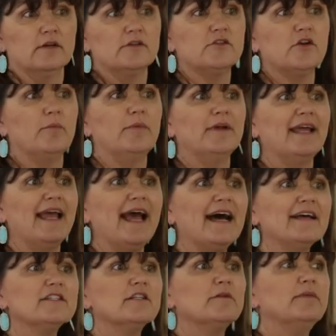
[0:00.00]
So, but it
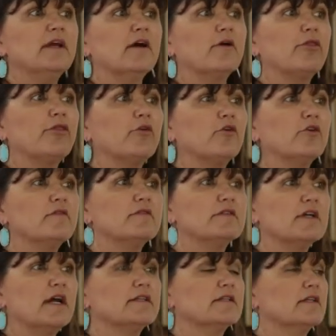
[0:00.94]
has to be a third of the
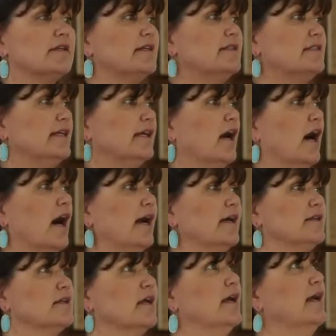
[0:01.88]
size, because I see
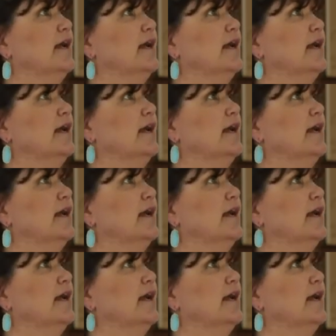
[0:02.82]
guys